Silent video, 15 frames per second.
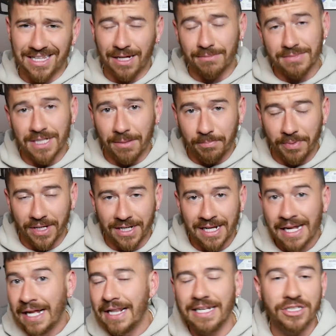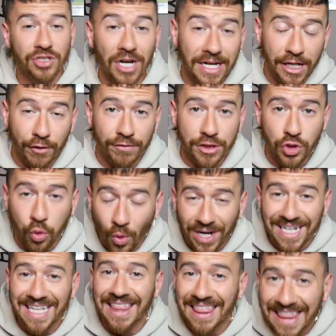thumbs up button. Let's try and get over
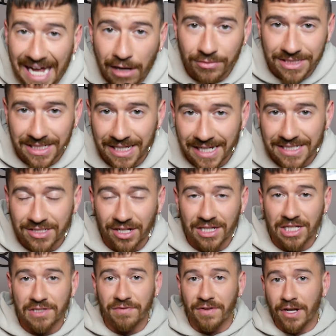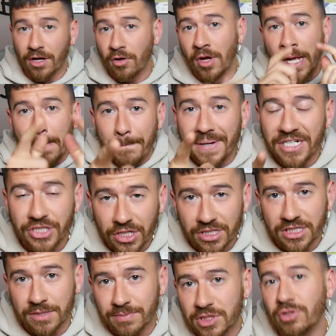20,000 likes on this video. Be sure
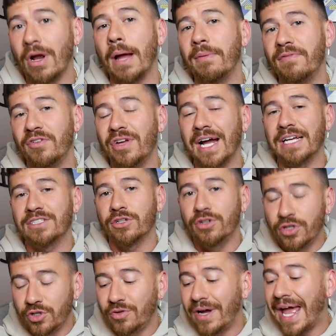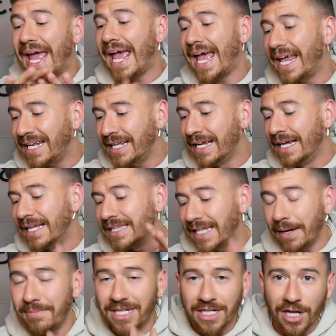to subscribe if you guys are new, and
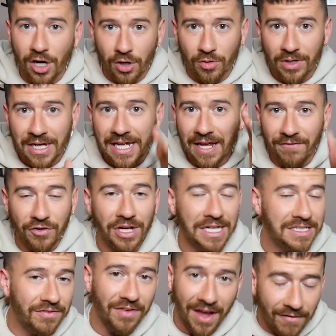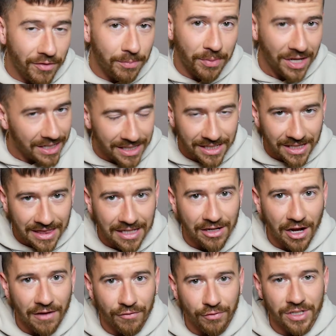let me know if you guys have ever bought anything
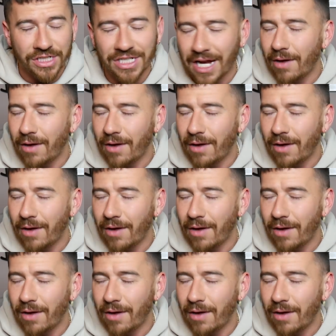off Wish.